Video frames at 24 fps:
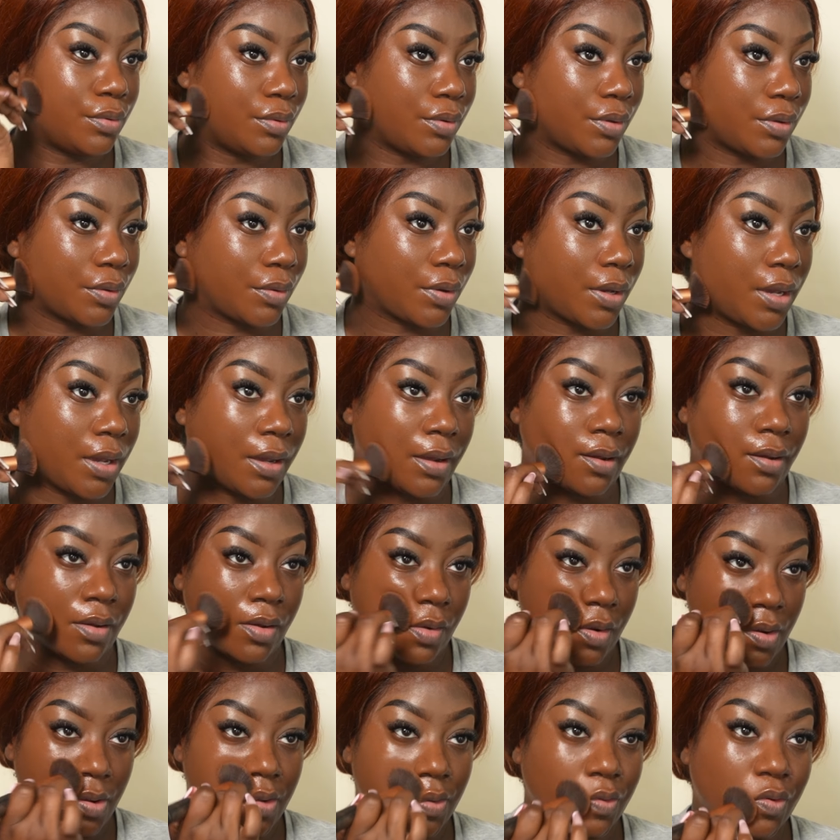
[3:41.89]
Okay?
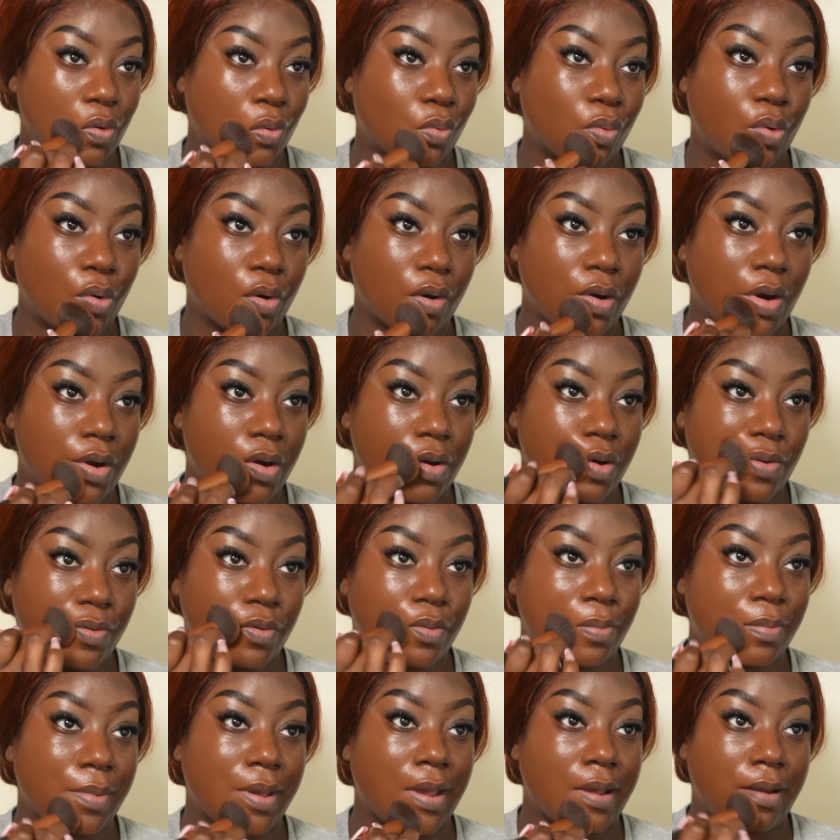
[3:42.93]
The world
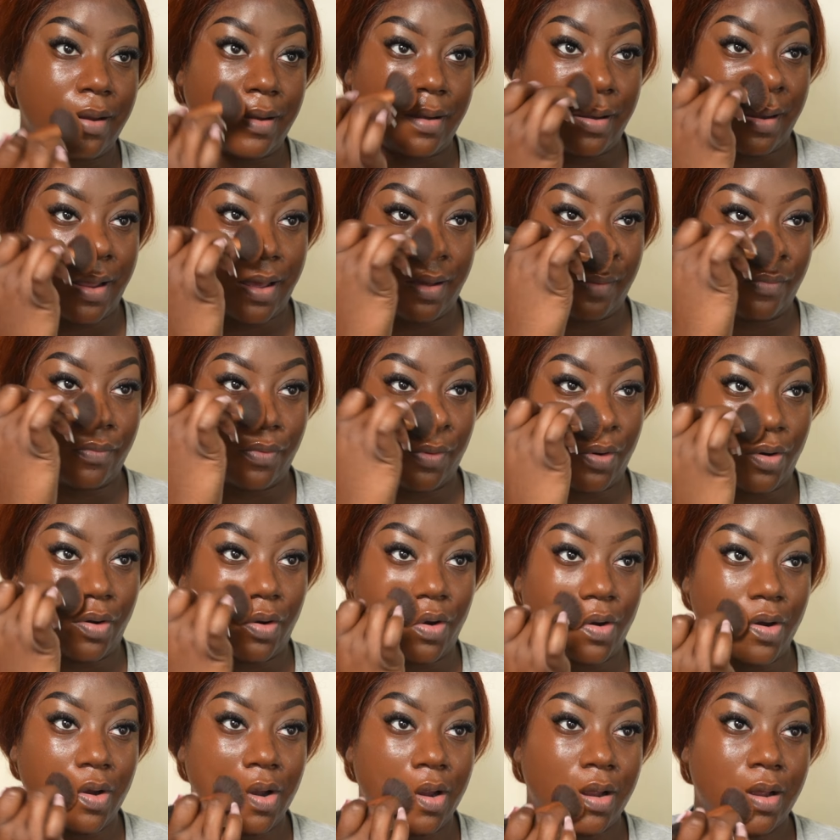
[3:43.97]
may never